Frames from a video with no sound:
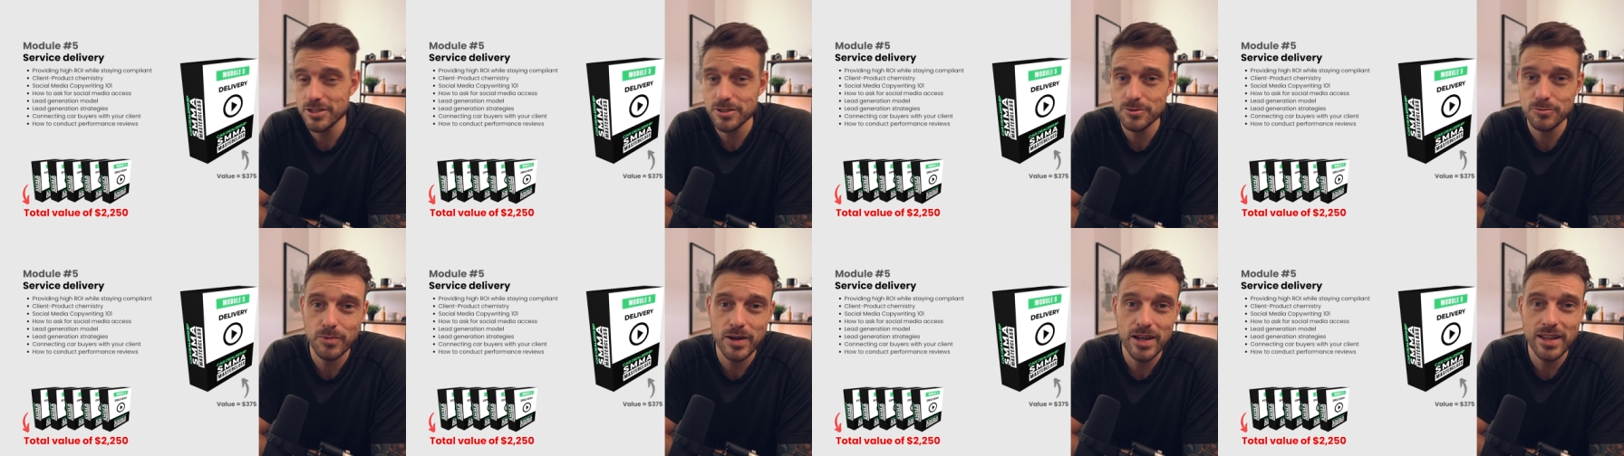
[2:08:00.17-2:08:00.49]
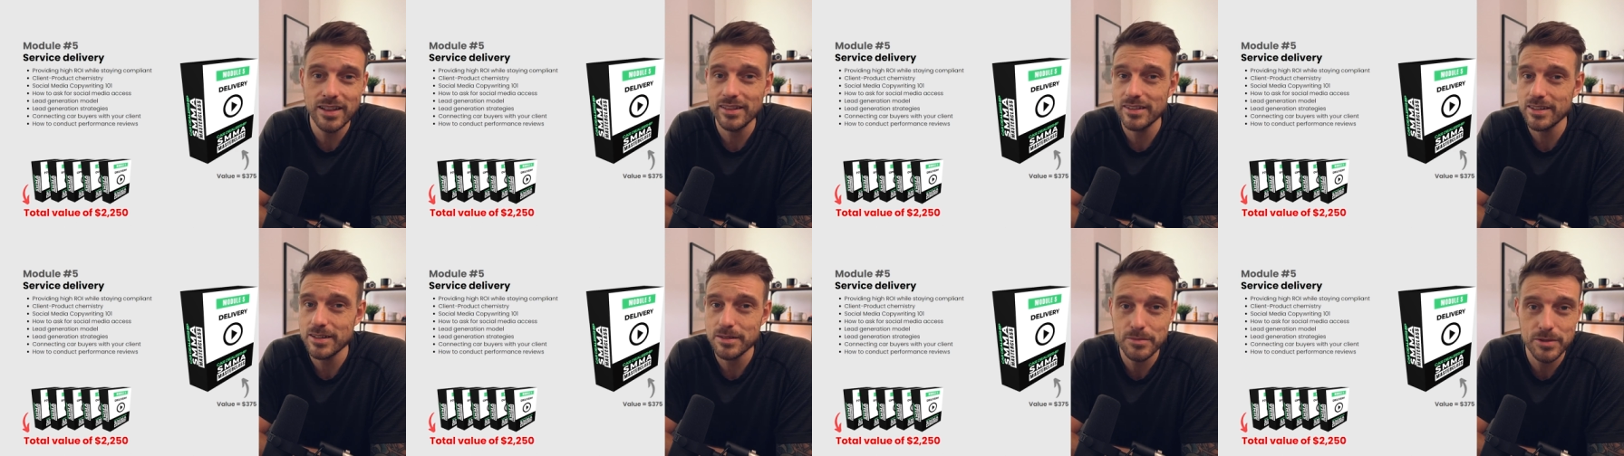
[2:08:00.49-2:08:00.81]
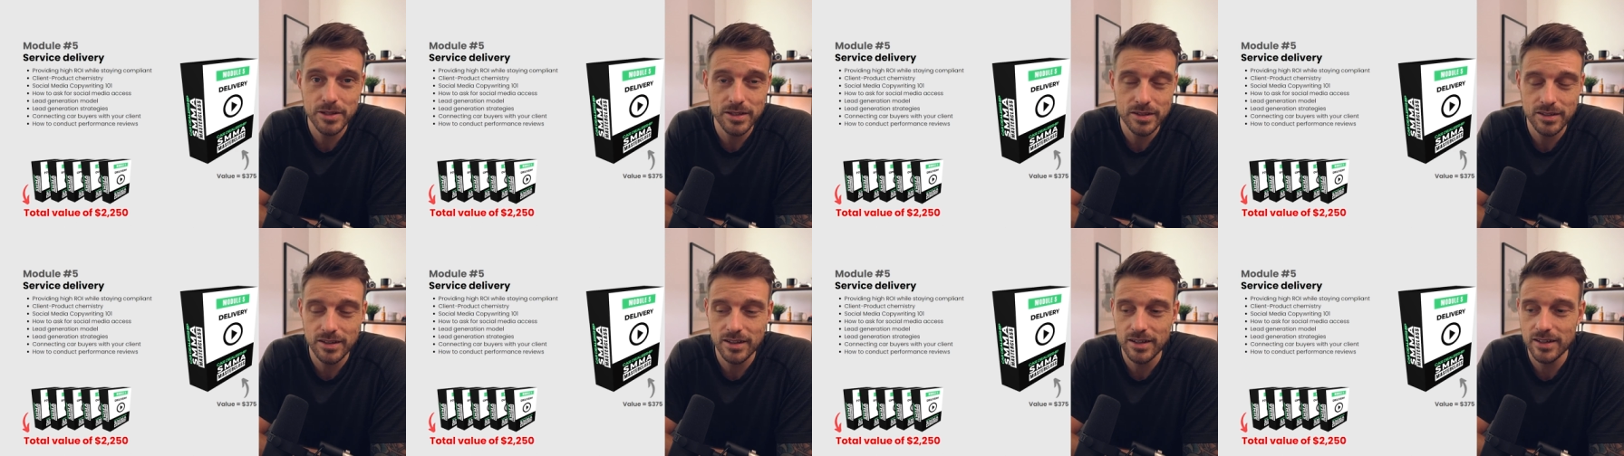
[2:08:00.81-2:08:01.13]
just wait a little
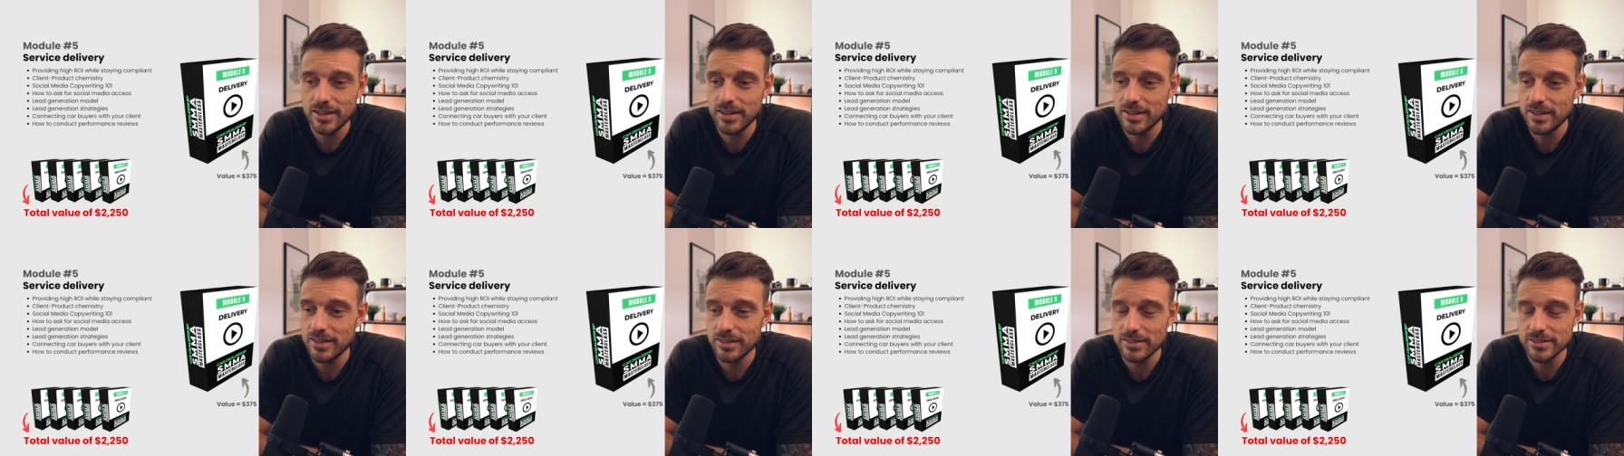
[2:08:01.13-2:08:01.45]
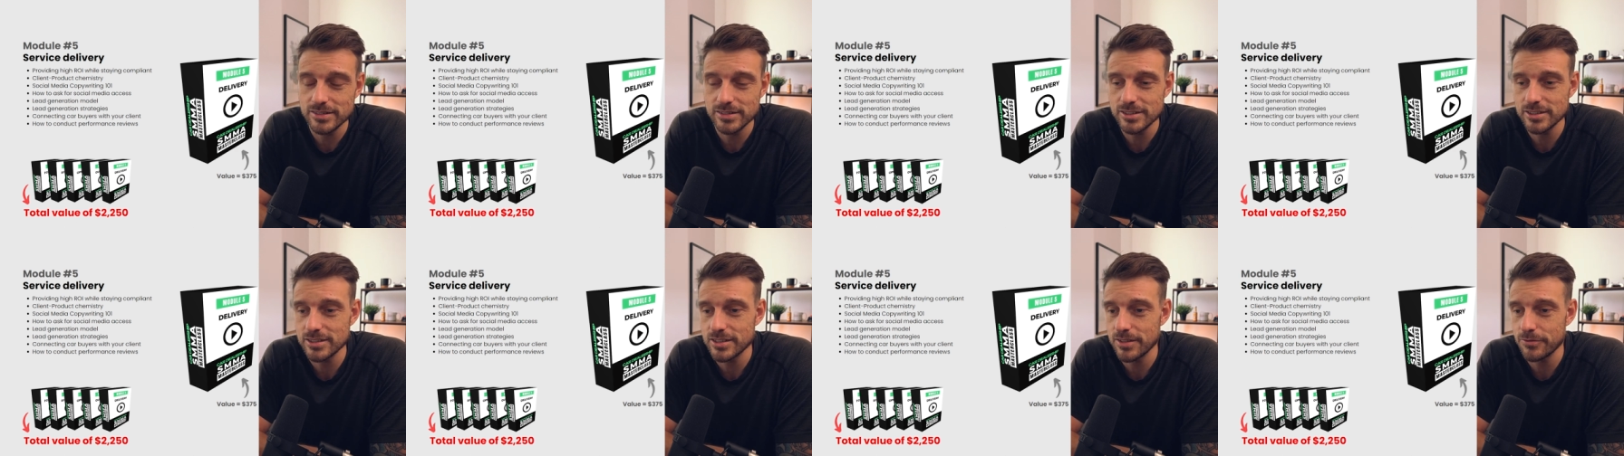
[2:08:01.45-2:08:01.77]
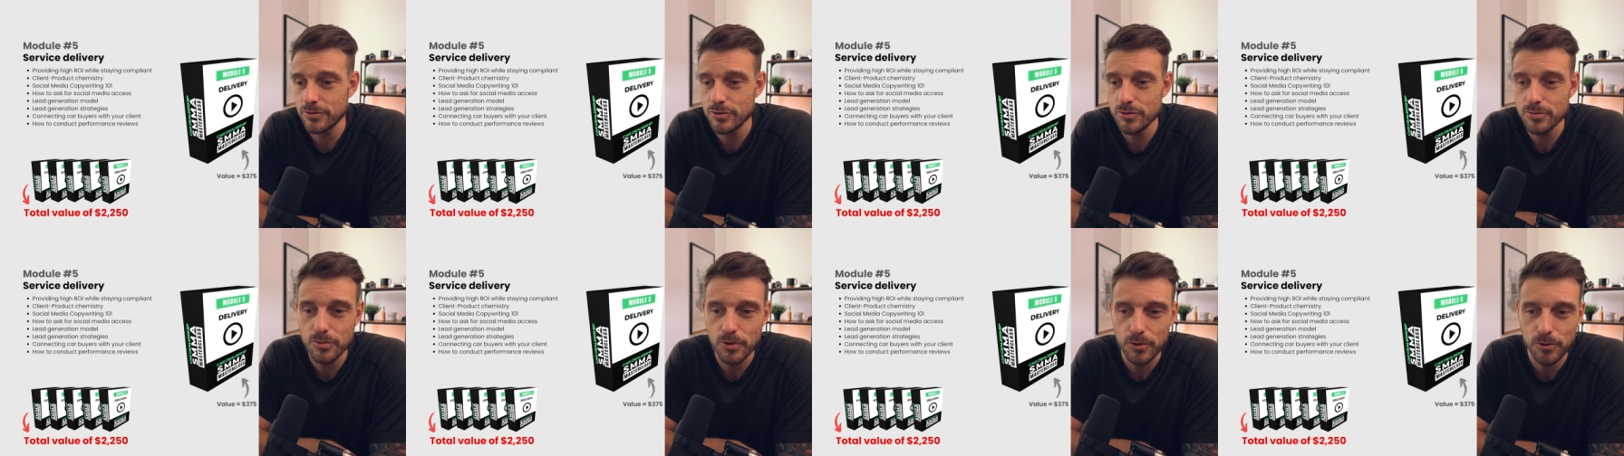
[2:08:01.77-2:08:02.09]
bit, uh, just a
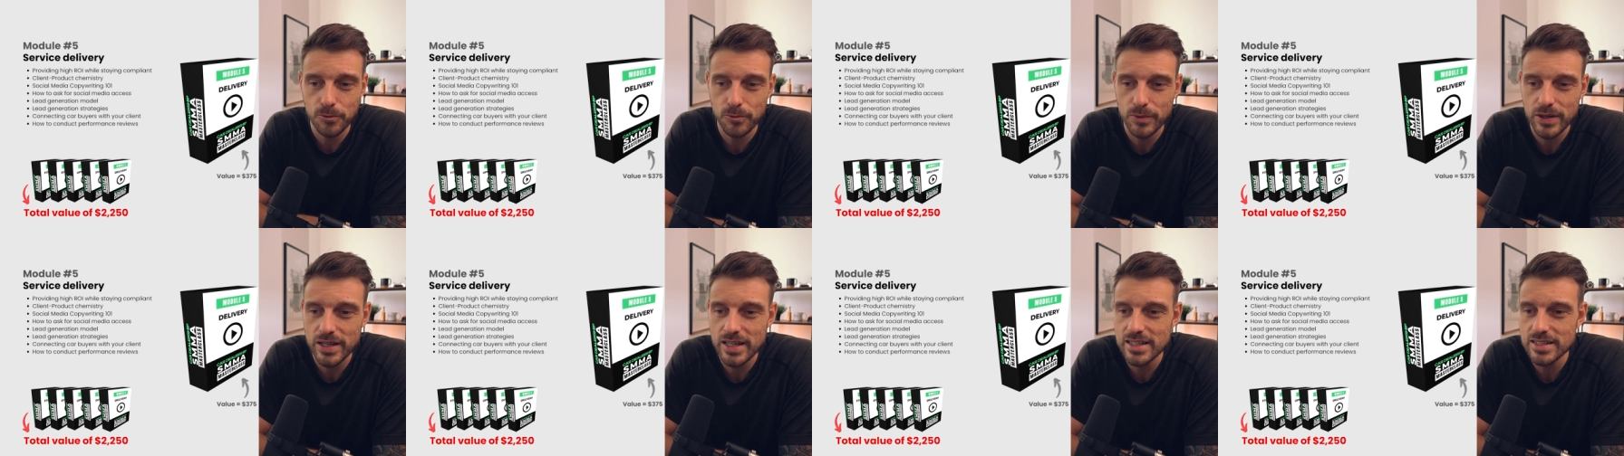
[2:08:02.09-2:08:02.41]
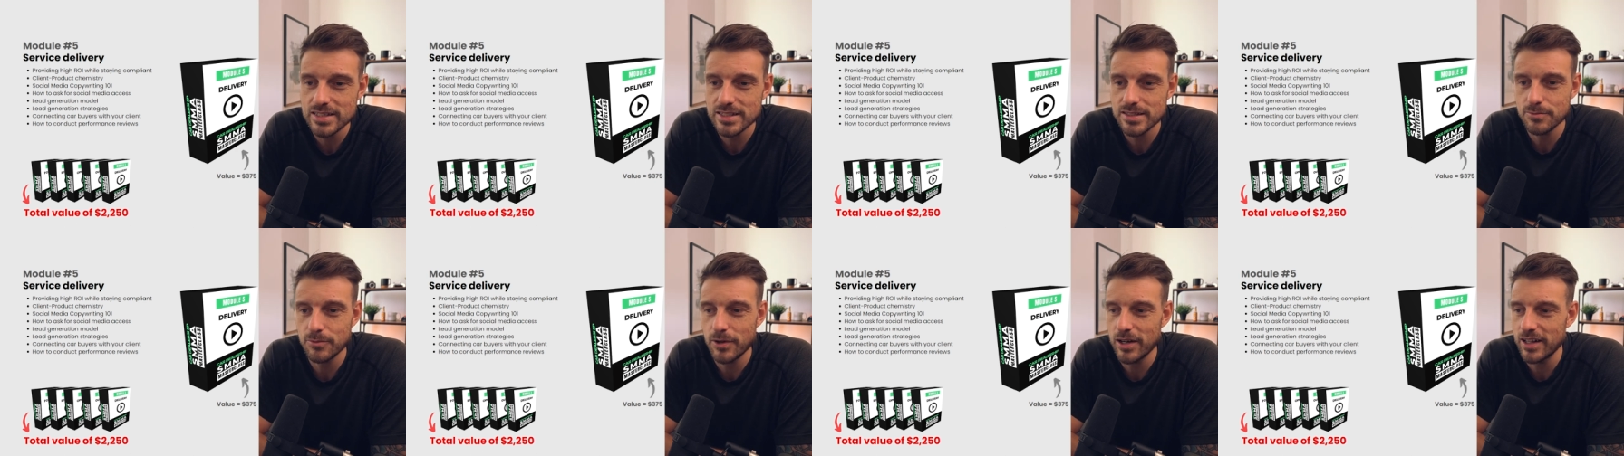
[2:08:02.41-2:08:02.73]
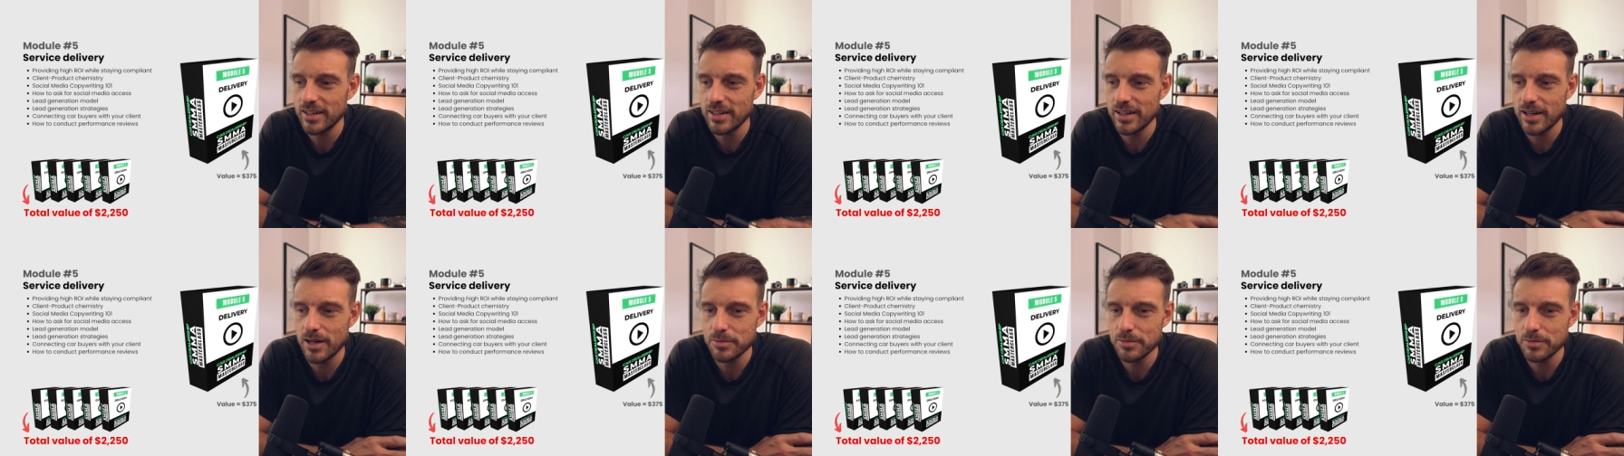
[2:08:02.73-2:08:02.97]
few more weeks while